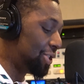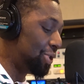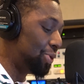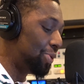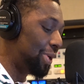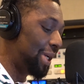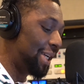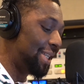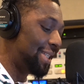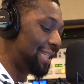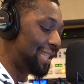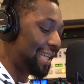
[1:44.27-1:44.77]

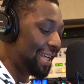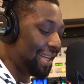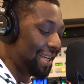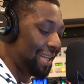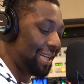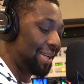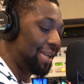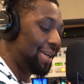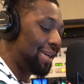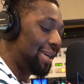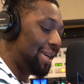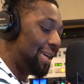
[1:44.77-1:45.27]

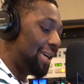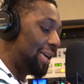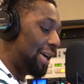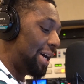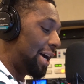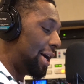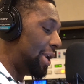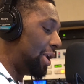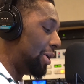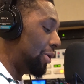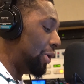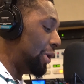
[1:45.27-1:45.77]
2010.
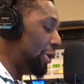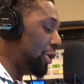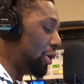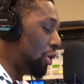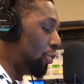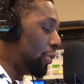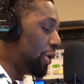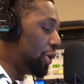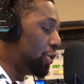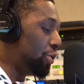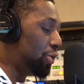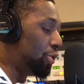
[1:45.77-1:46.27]

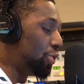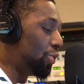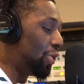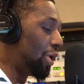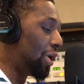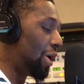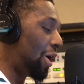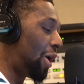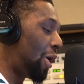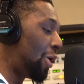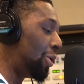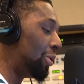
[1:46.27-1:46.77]
When you're
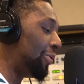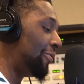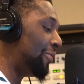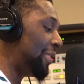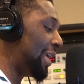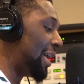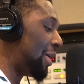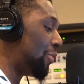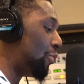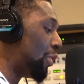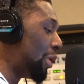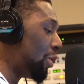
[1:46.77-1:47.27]
doing all of
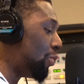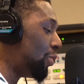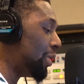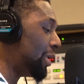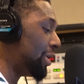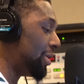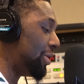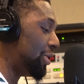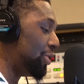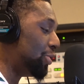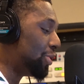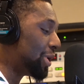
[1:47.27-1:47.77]
that, what
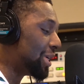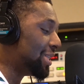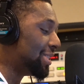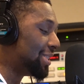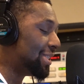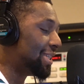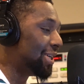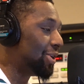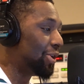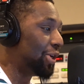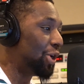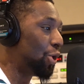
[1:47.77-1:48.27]
would you
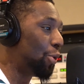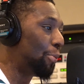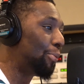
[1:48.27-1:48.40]
consider your